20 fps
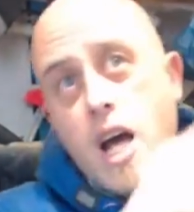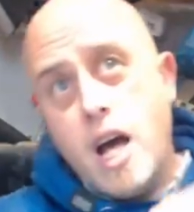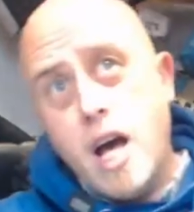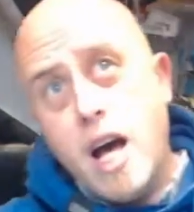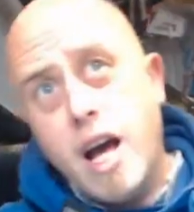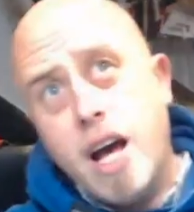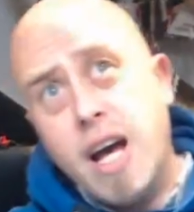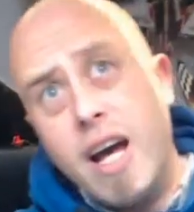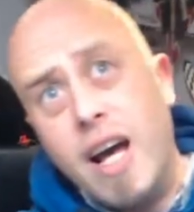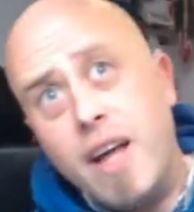
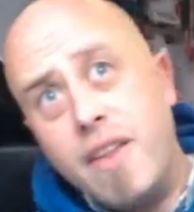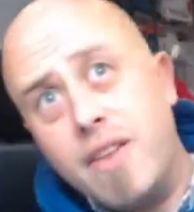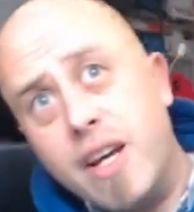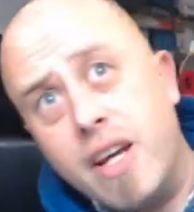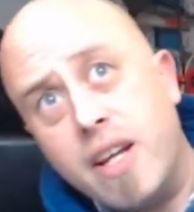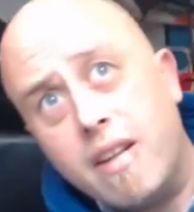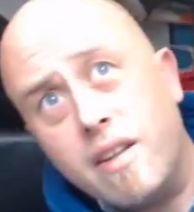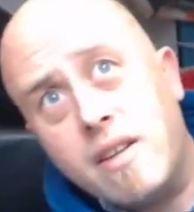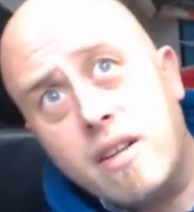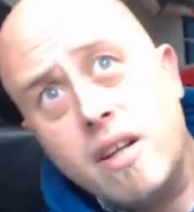And
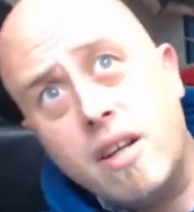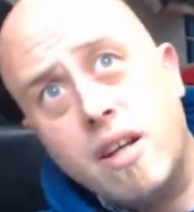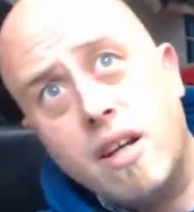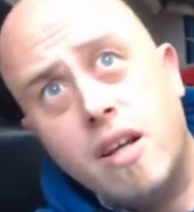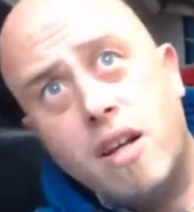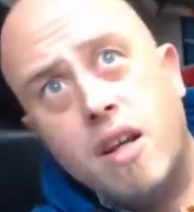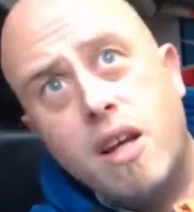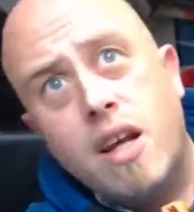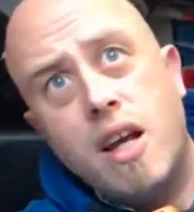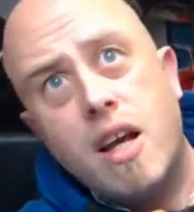then
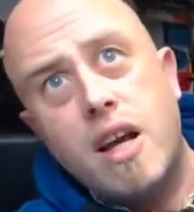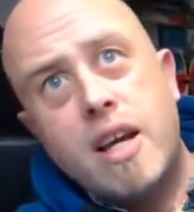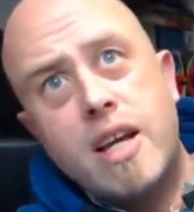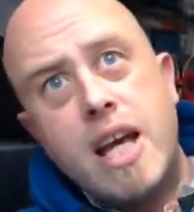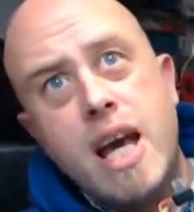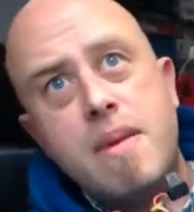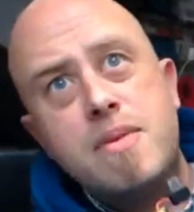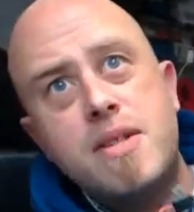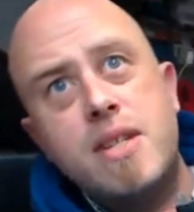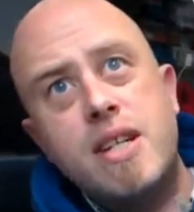
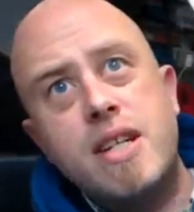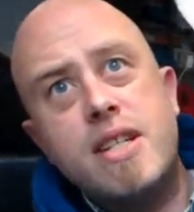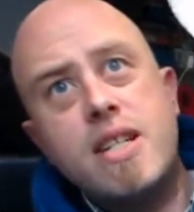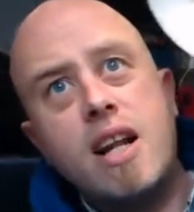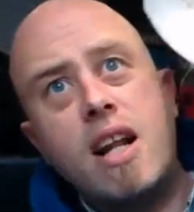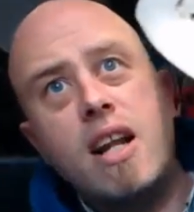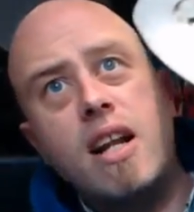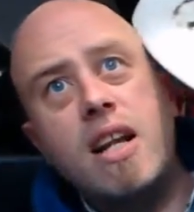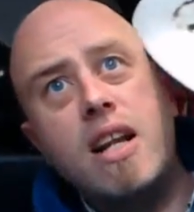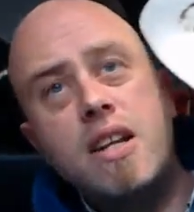kept it as
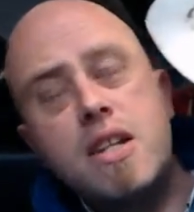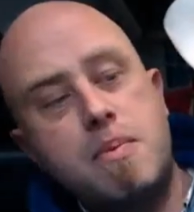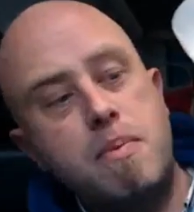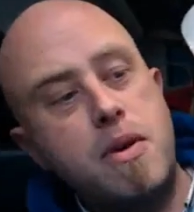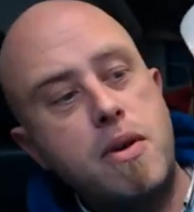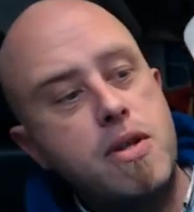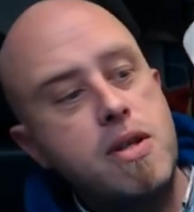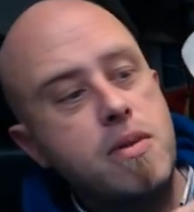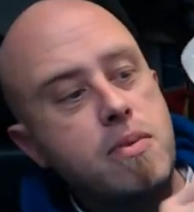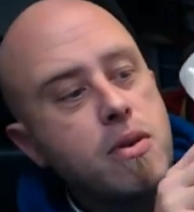clean as
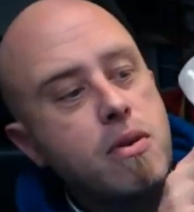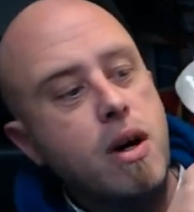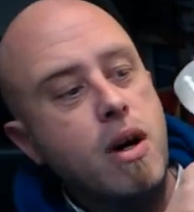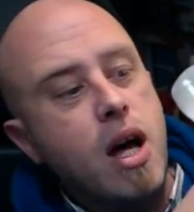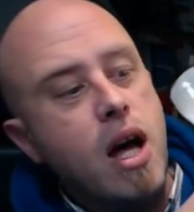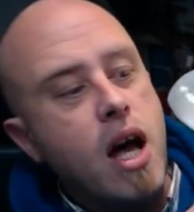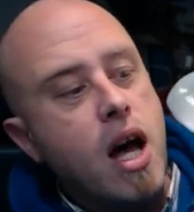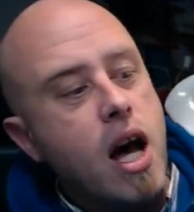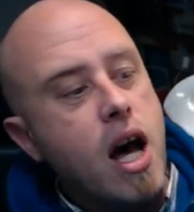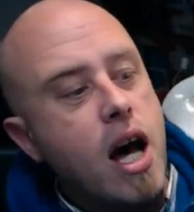possible.
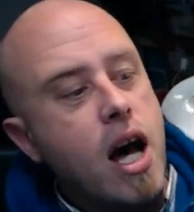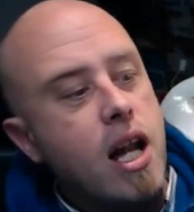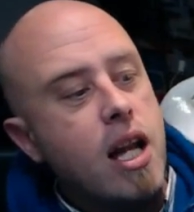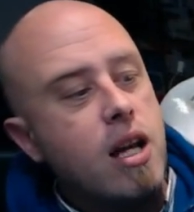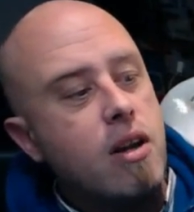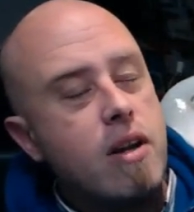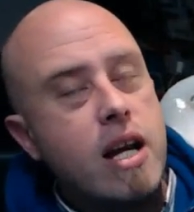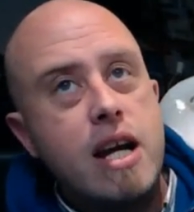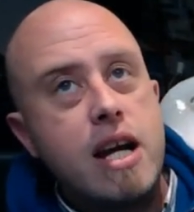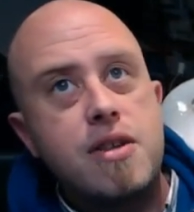
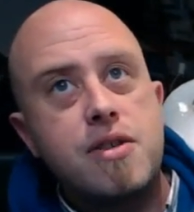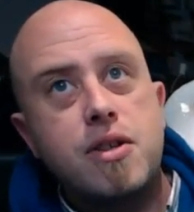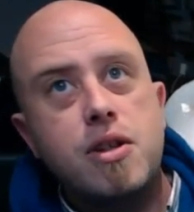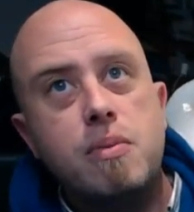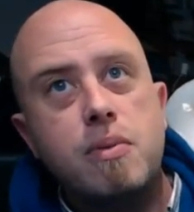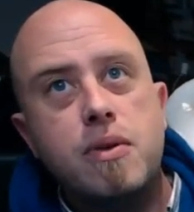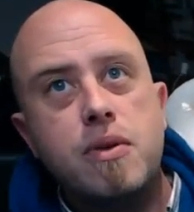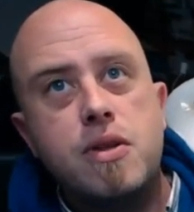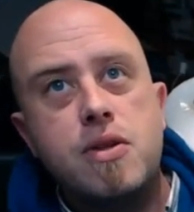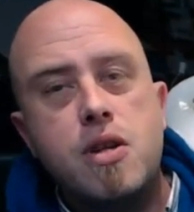Little air
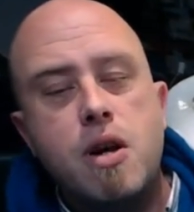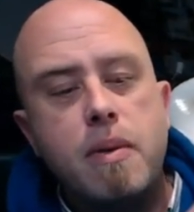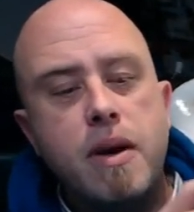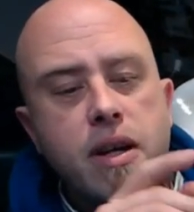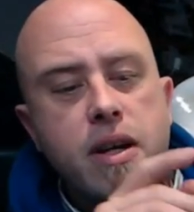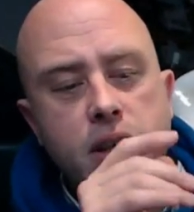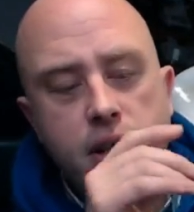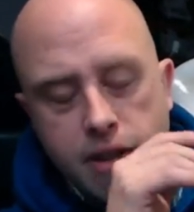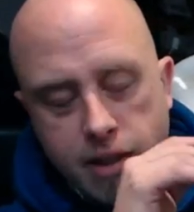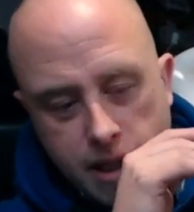scoop on the top.
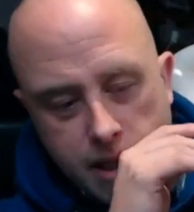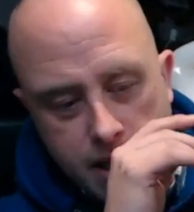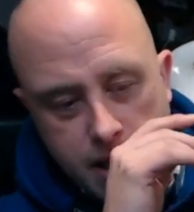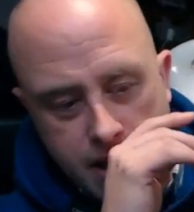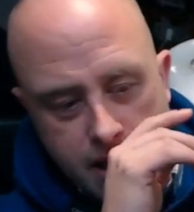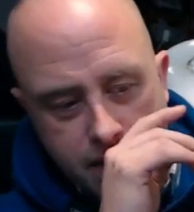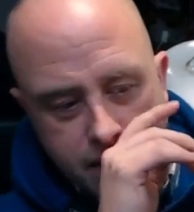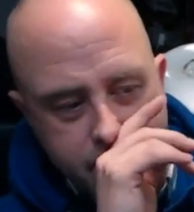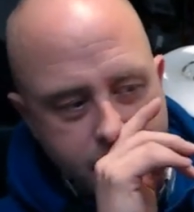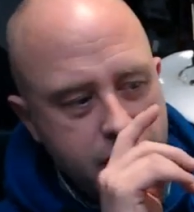I think I did
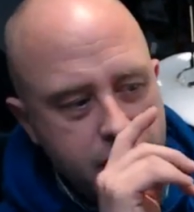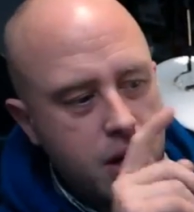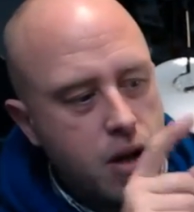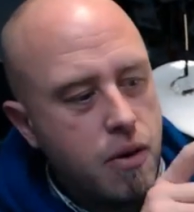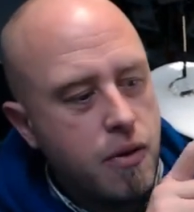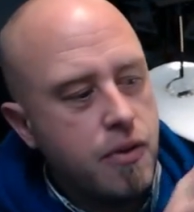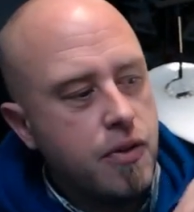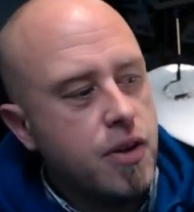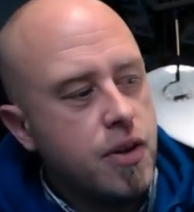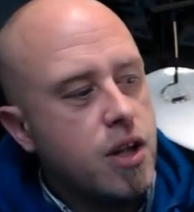a
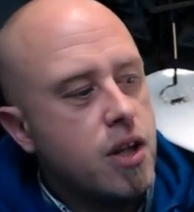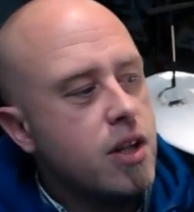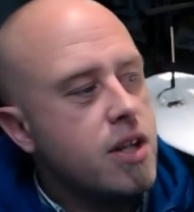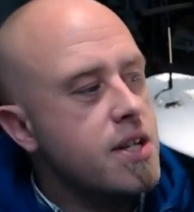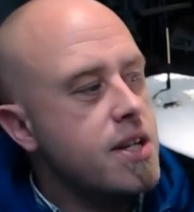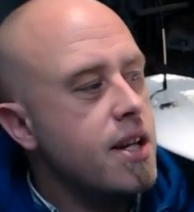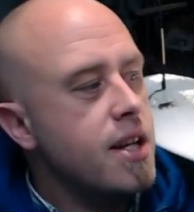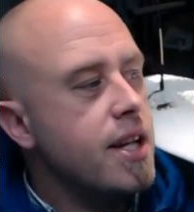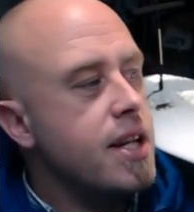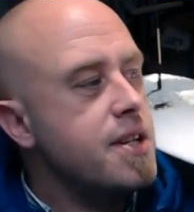video on
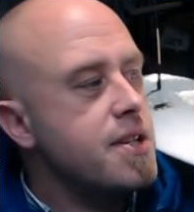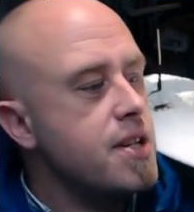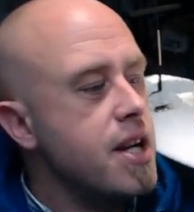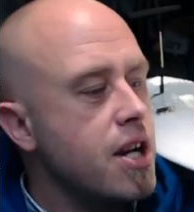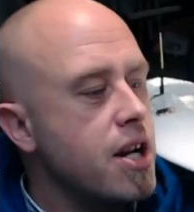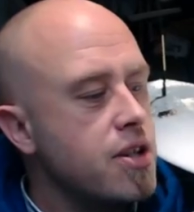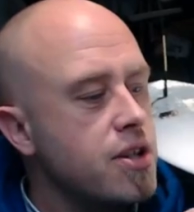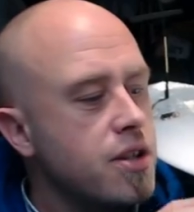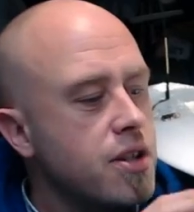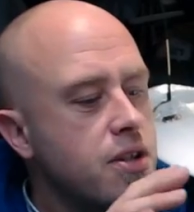this lid
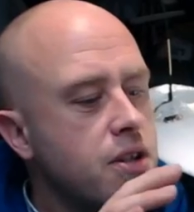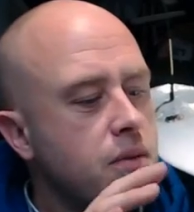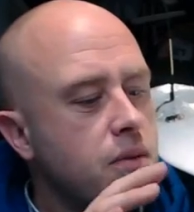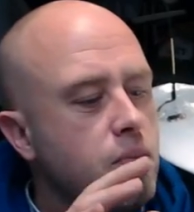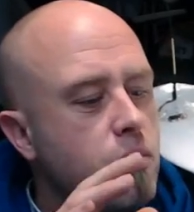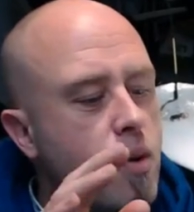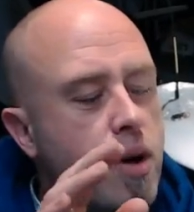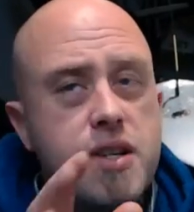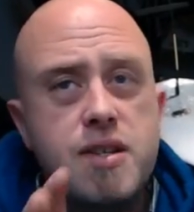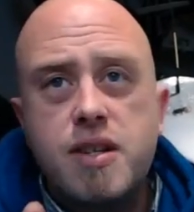section. It's the
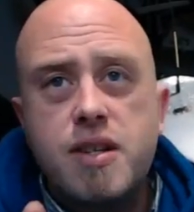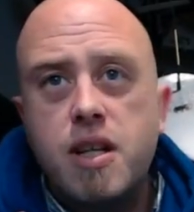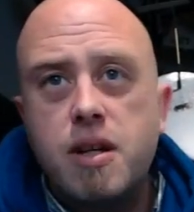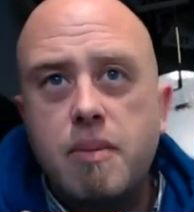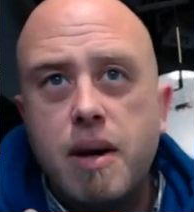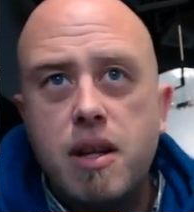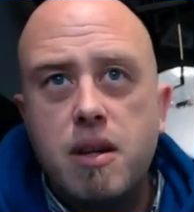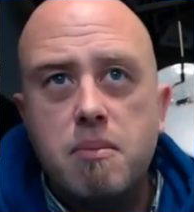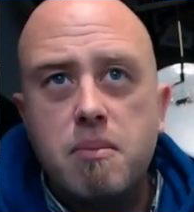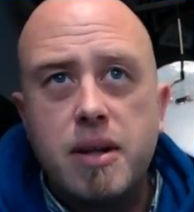worst thing
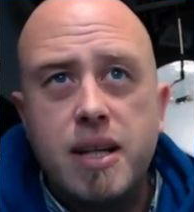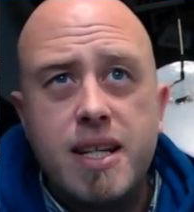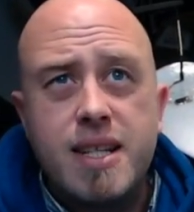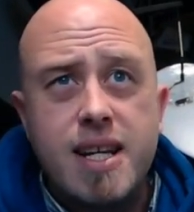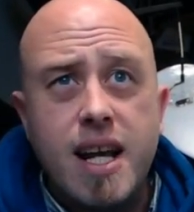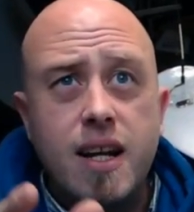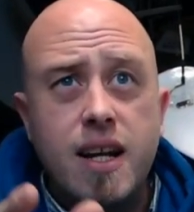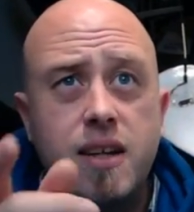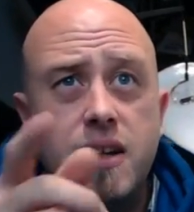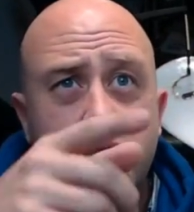about the
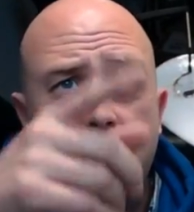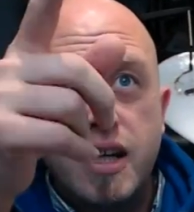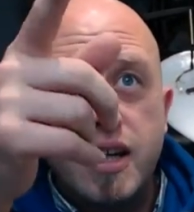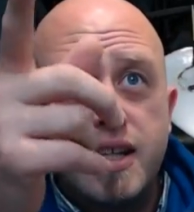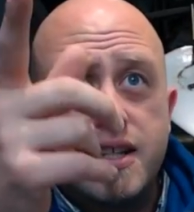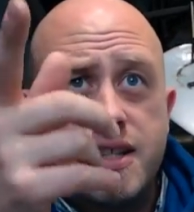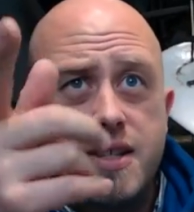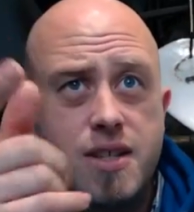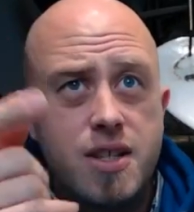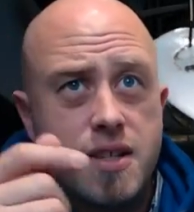Mini-Talon. I
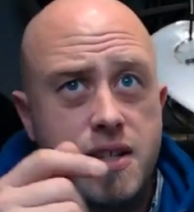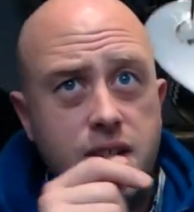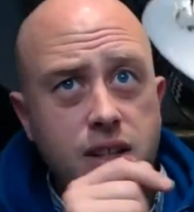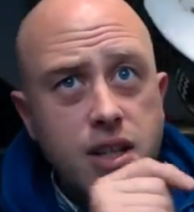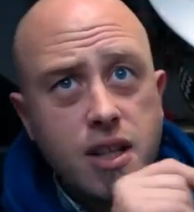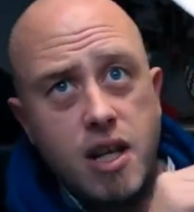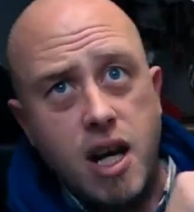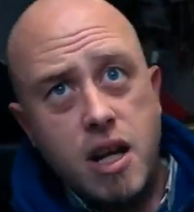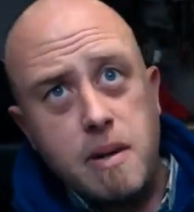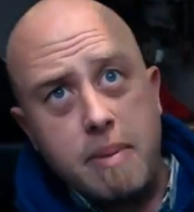can just see
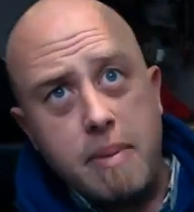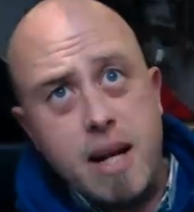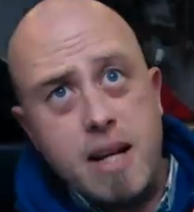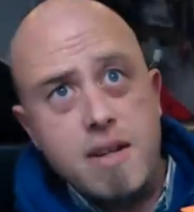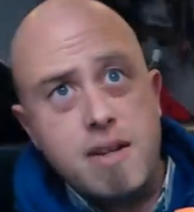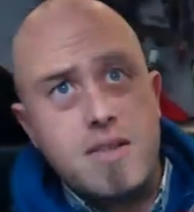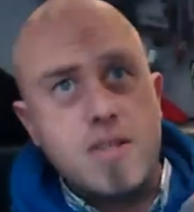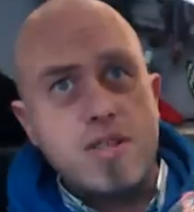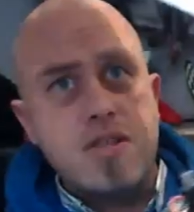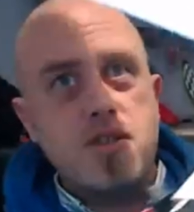the color
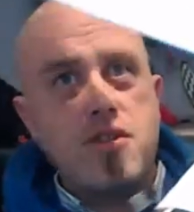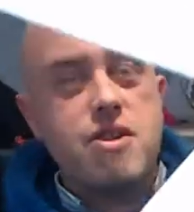balance is